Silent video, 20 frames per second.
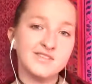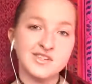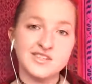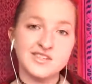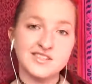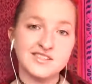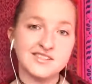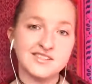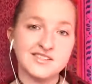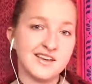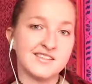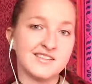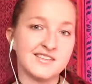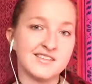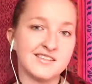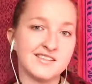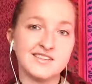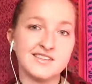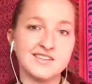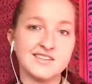which is like
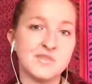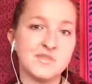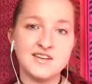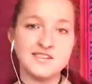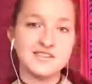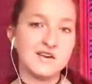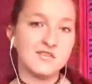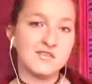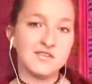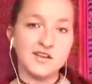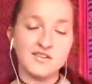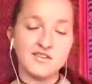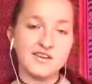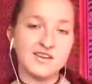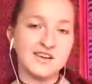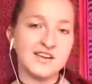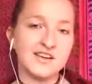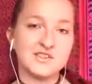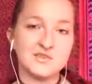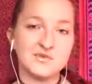the same thing,
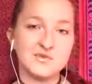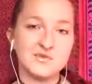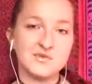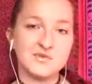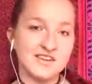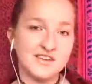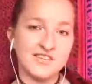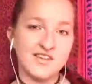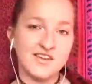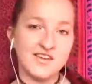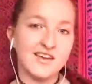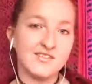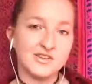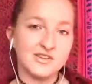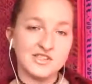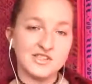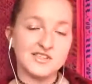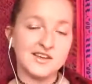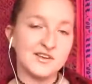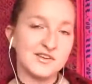self-love, connection with the divine,
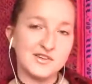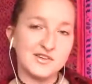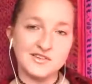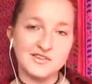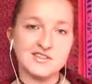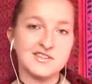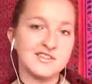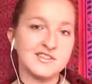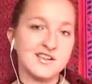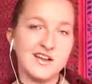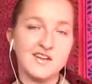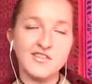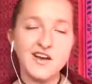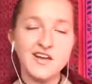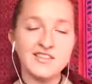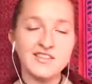which is unconditional love,